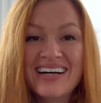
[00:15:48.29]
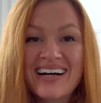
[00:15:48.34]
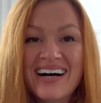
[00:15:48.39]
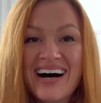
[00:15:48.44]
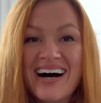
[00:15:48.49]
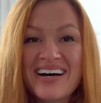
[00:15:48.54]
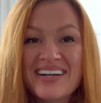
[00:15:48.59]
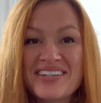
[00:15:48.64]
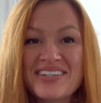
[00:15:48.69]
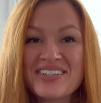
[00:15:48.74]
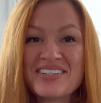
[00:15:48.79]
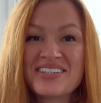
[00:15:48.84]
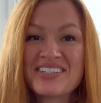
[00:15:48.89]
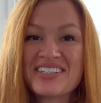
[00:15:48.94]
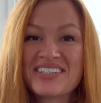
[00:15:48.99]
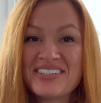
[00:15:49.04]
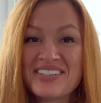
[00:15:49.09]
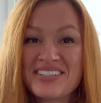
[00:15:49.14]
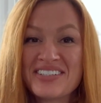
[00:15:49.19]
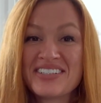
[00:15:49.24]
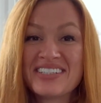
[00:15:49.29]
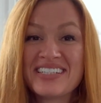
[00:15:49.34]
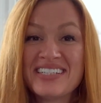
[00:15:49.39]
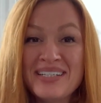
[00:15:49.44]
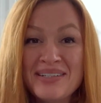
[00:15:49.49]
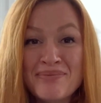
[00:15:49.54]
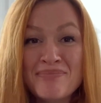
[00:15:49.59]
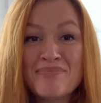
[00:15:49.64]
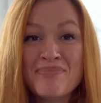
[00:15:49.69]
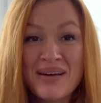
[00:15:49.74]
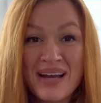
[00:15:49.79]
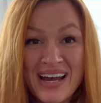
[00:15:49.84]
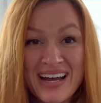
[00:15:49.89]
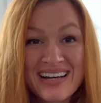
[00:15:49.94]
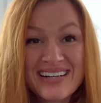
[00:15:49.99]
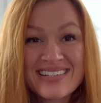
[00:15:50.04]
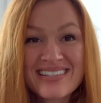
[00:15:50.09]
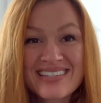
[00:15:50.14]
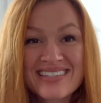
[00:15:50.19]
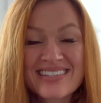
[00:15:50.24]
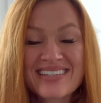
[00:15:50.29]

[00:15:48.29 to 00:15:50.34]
under your gi pants